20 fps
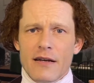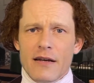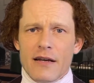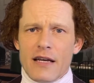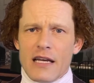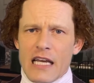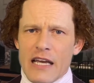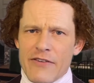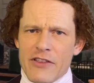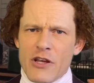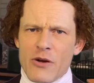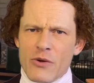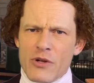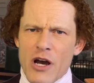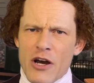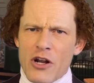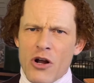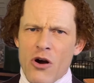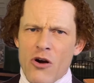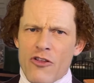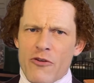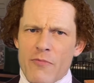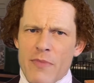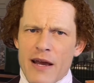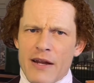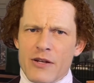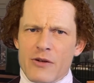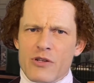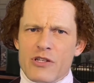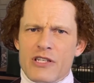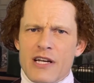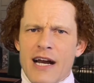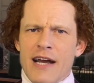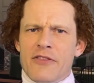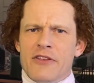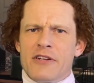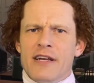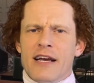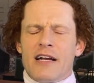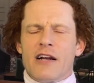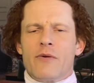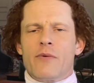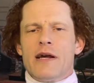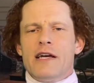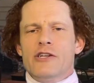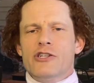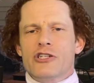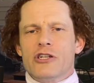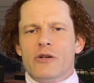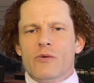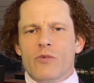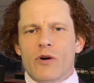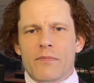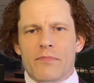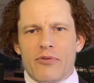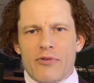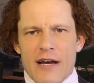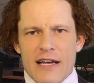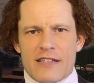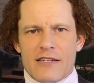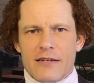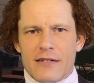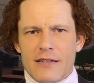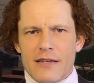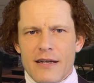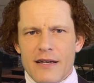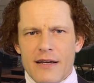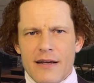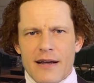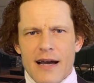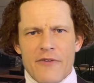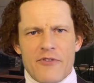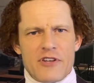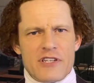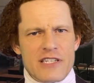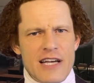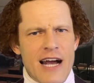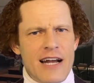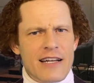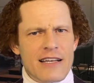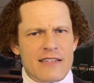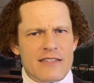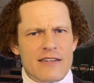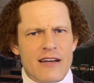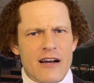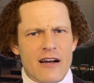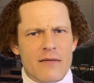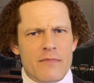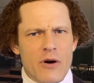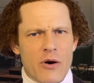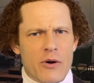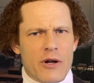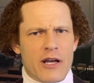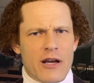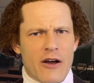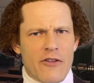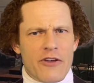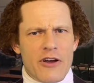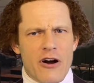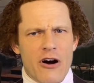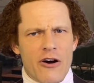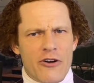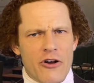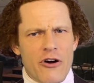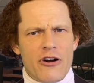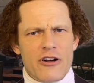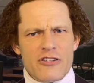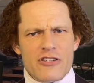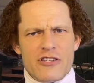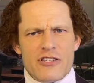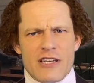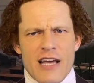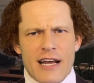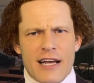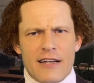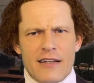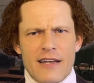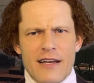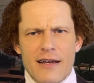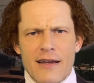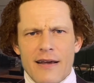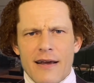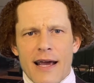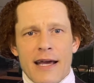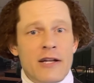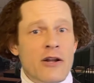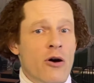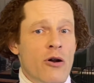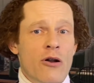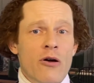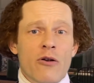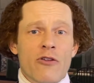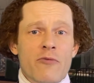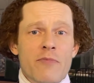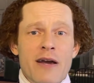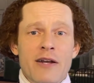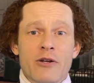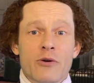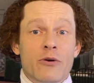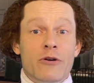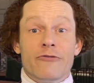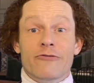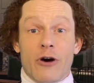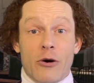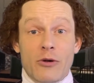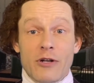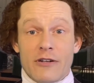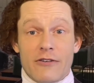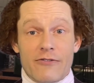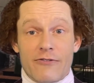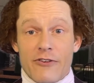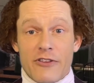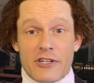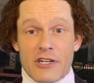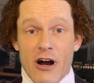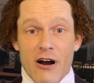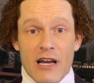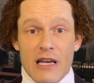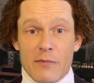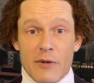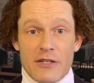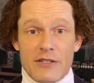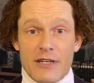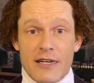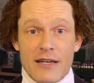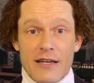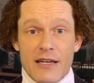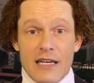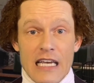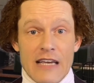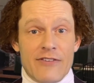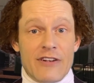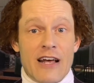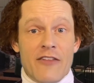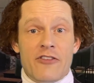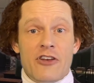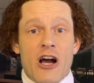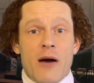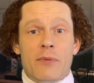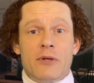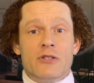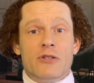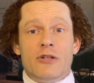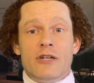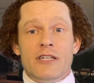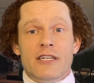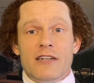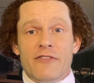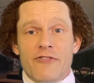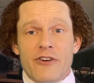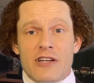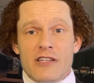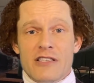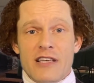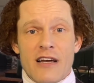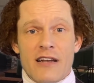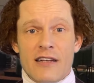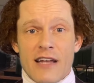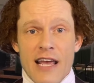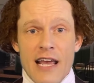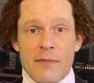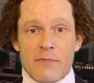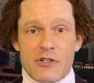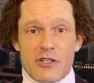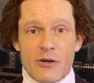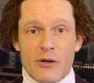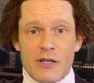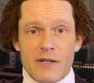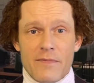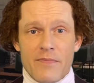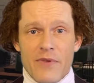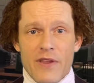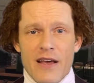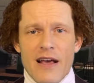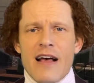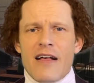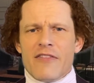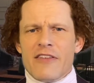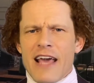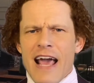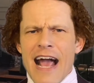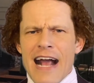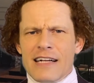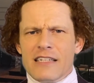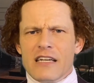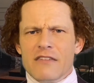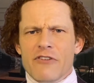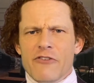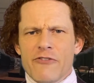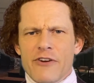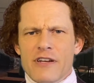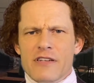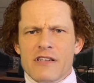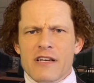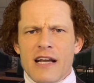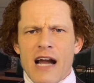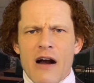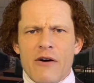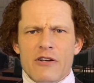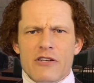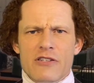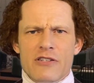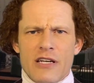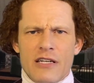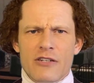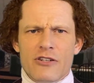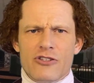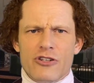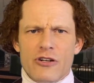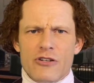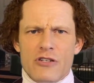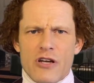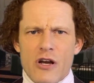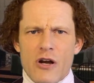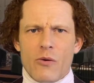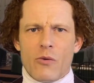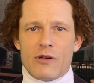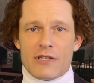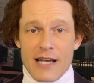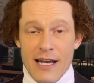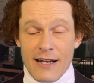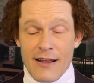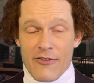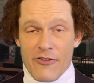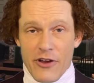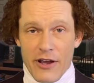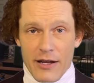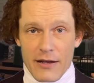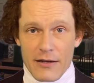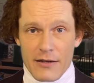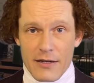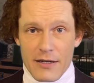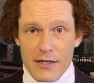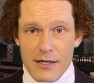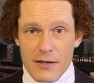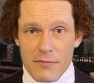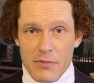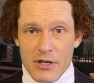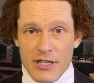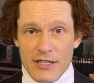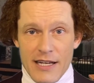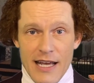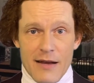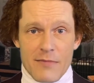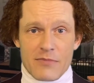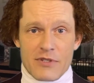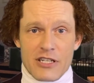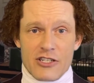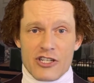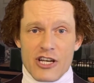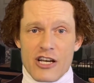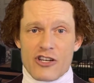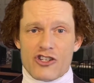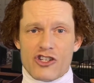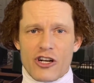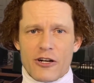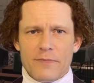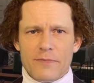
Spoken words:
Even though not all the men who signed the Declaration were present at the signing ceremony on August the 2nd, and not all the men who had voted for the document even had the opportunity to fix their names to it, the act of affixing our signatures was anything but an empty gesture.